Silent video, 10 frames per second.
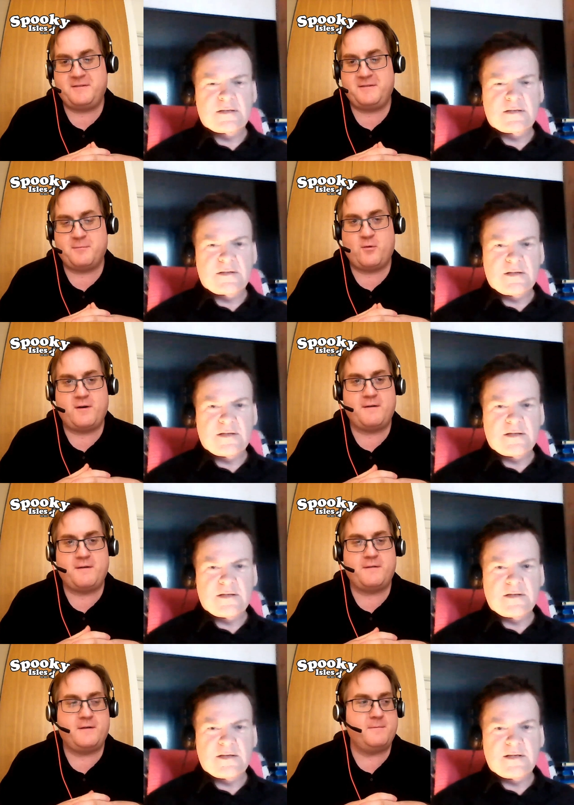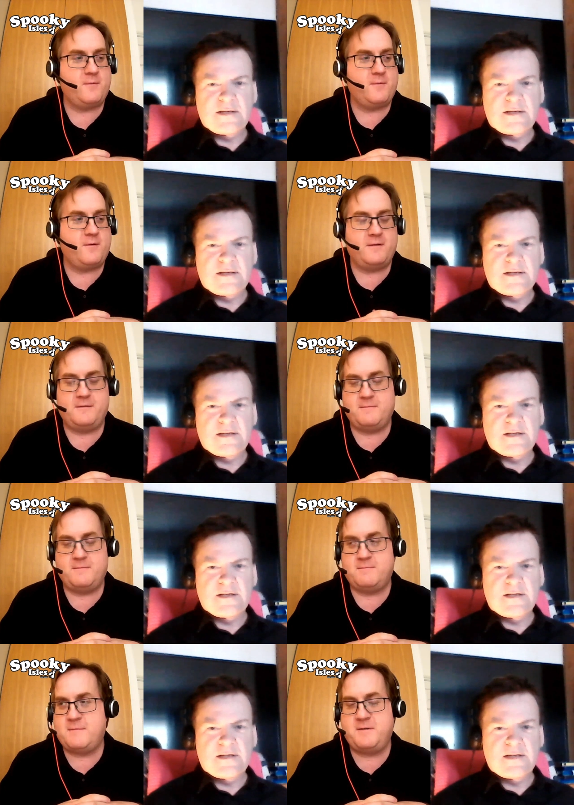Speaker 1: Maybe some more, uh,
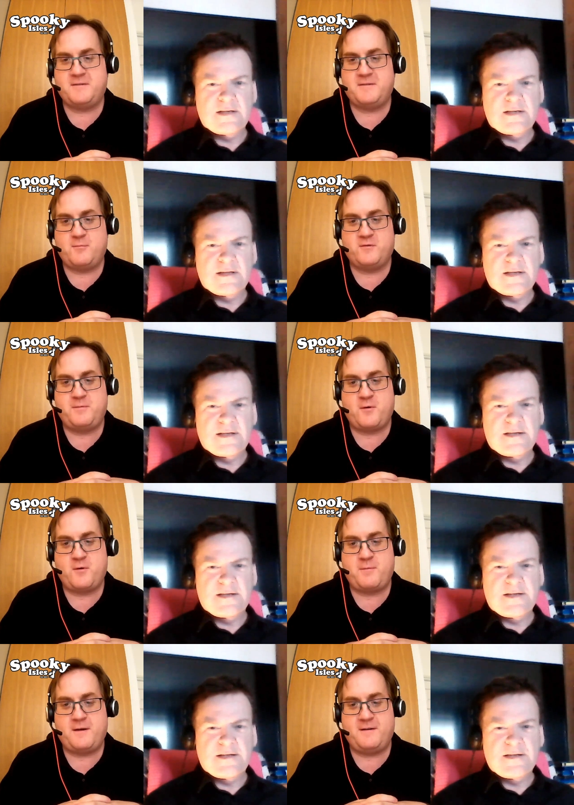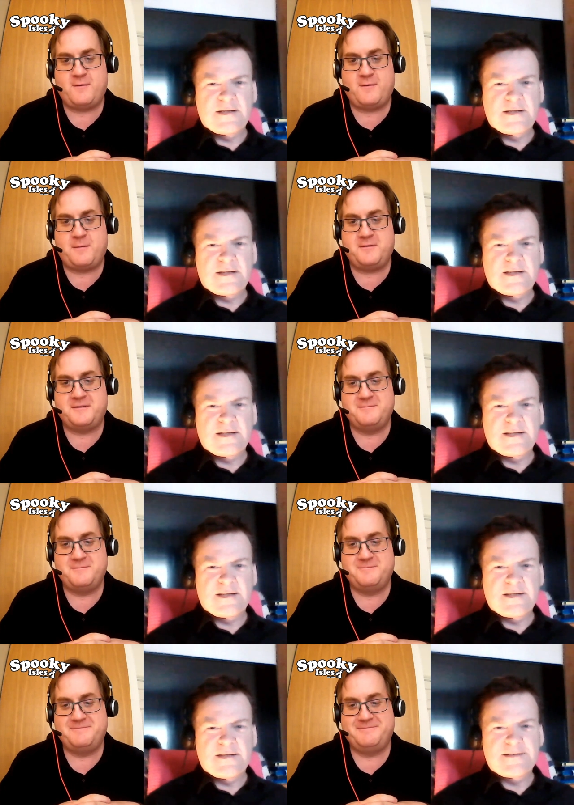maybe some more spirit ba uh, rabbits.
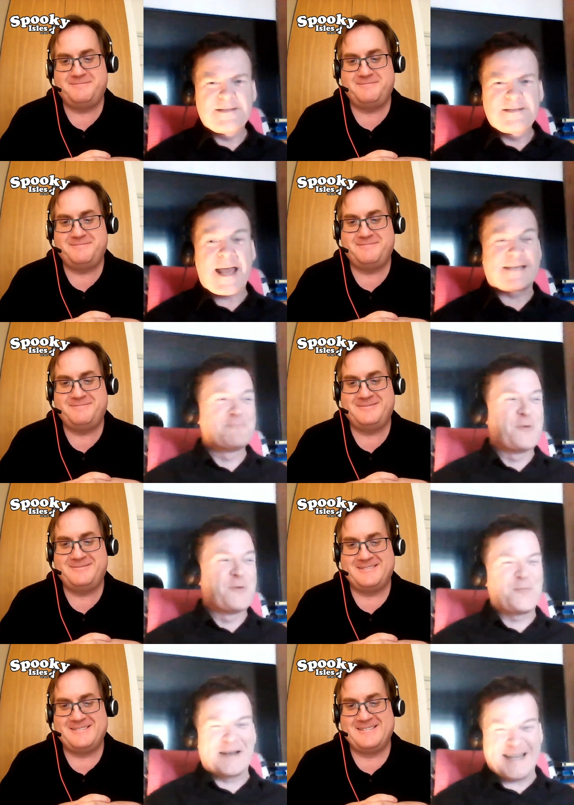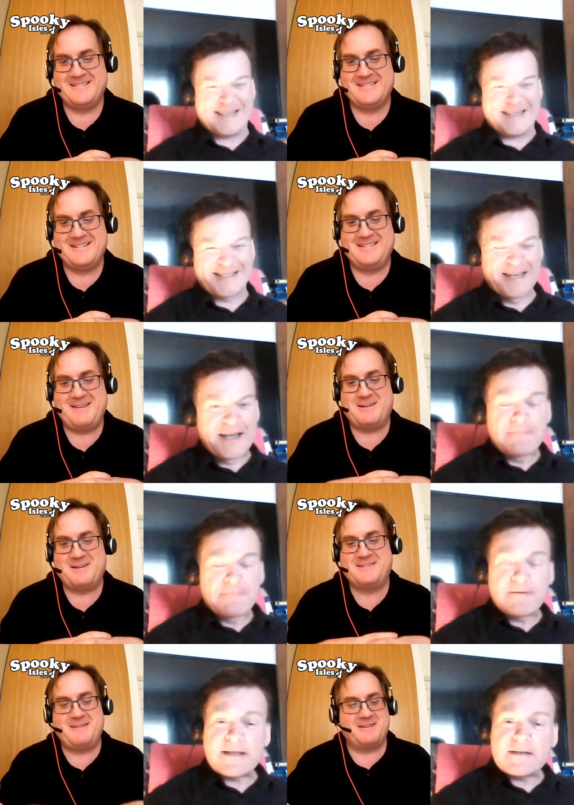Yes, more bunnies. There
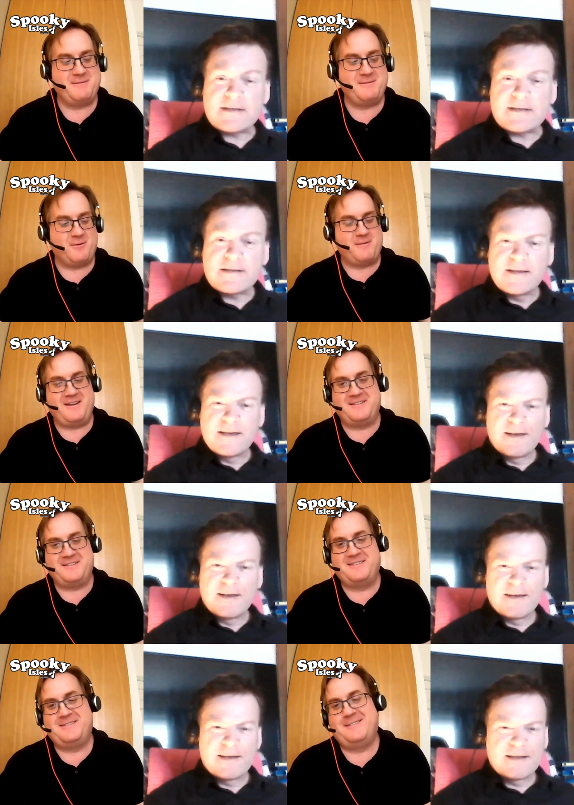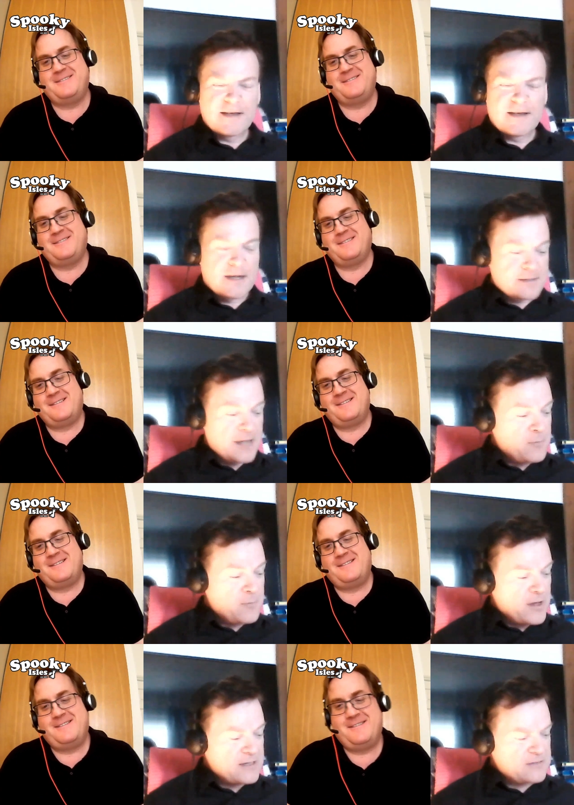
Speaker 2: must but there must be more bunnies. No,
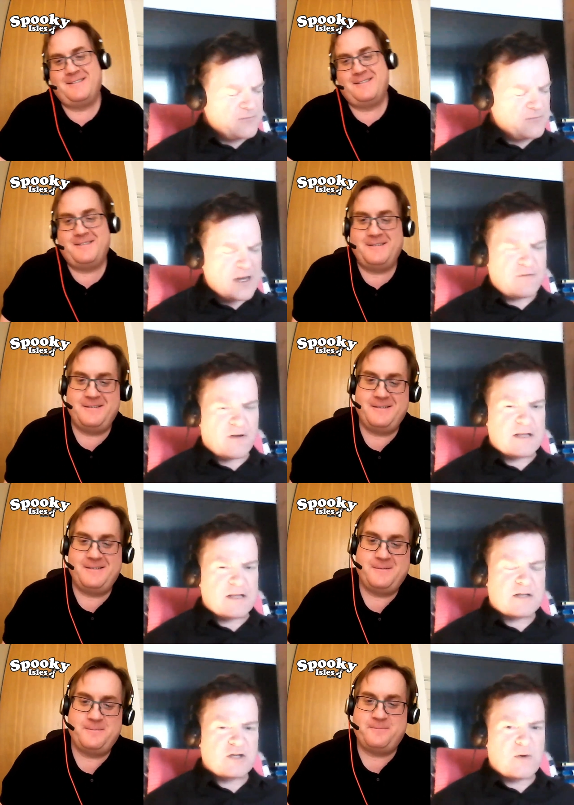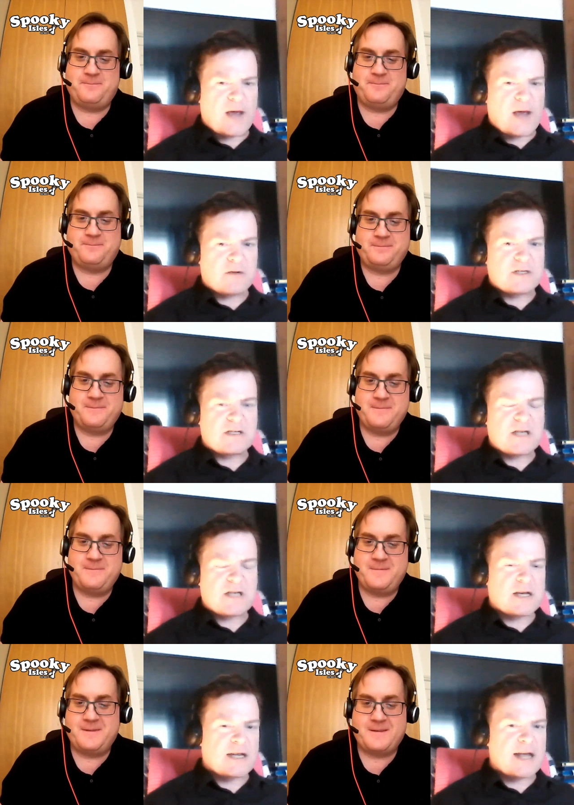but it's really funny that two houses
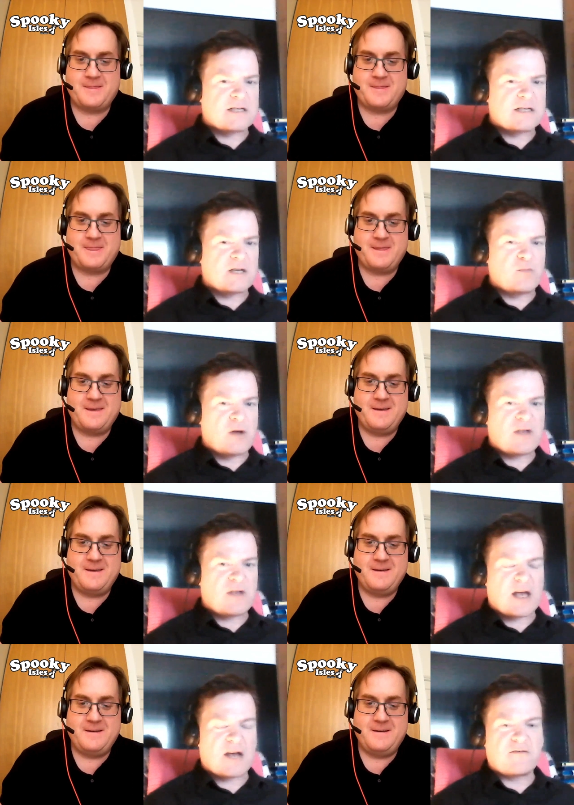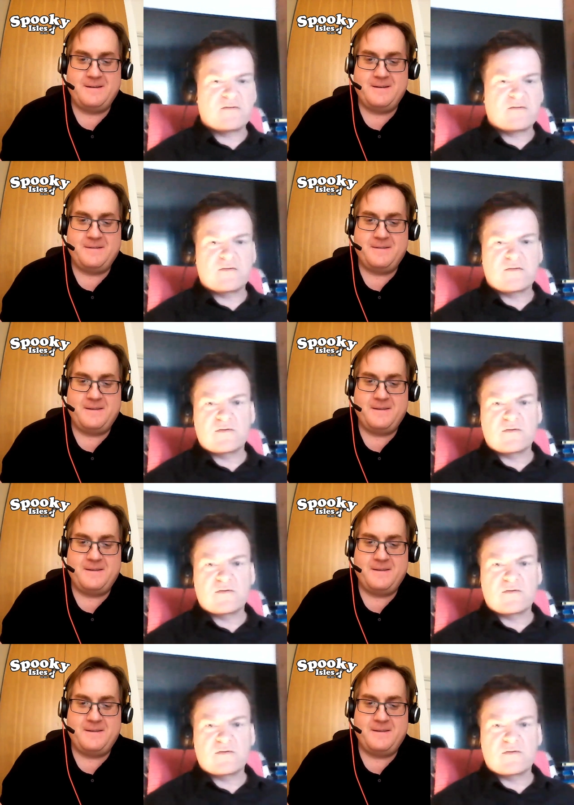that are connected both have